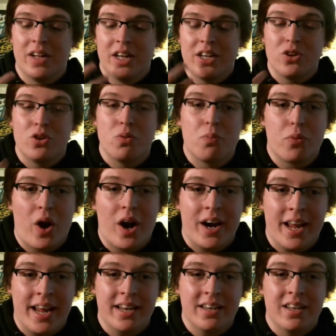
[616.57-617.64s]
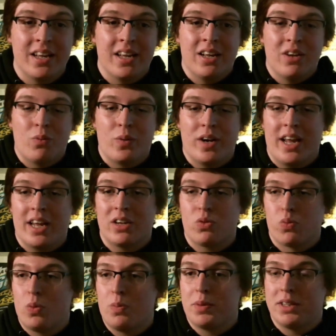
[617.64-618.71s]
you brought in when a
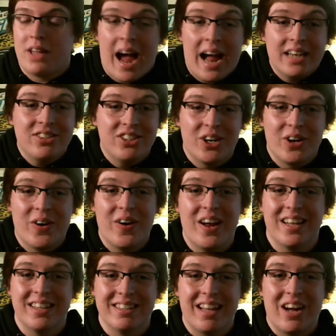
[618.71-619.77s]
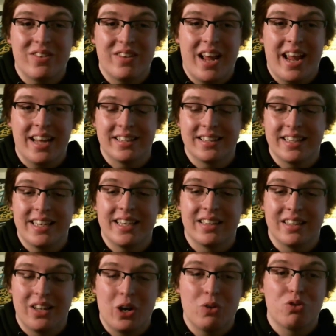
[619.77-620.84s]
group last year allowed a
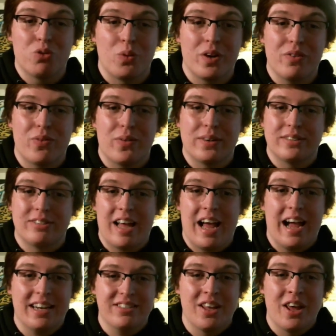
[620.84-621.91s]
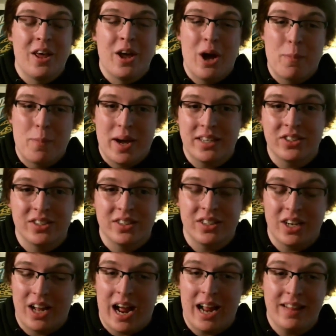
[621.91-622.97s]
league-low 24 sacks.
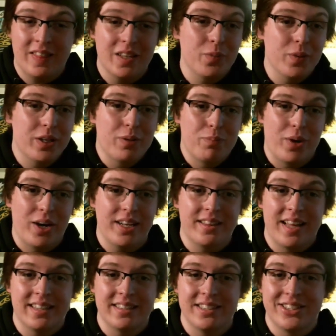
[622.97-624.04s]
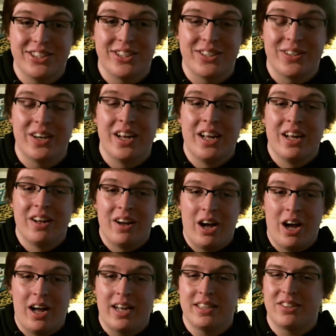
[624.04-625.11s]
Imagine, I think we could break that this year.
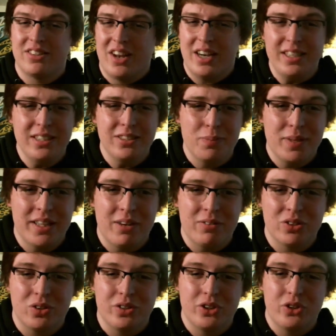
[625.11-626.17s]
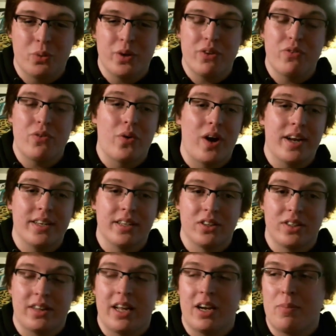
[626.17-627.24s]
It's nutty to me that was only 24. I did
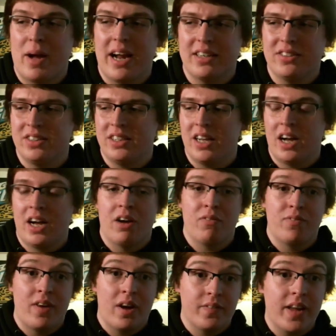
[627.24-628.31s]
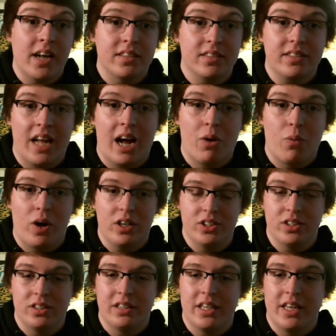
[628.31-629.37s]
look that up. I actually found that stat
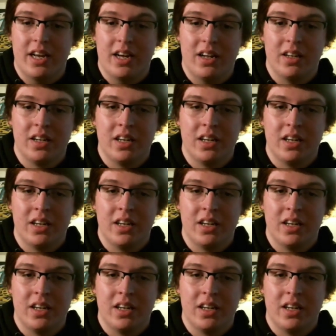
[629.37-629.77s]
watching the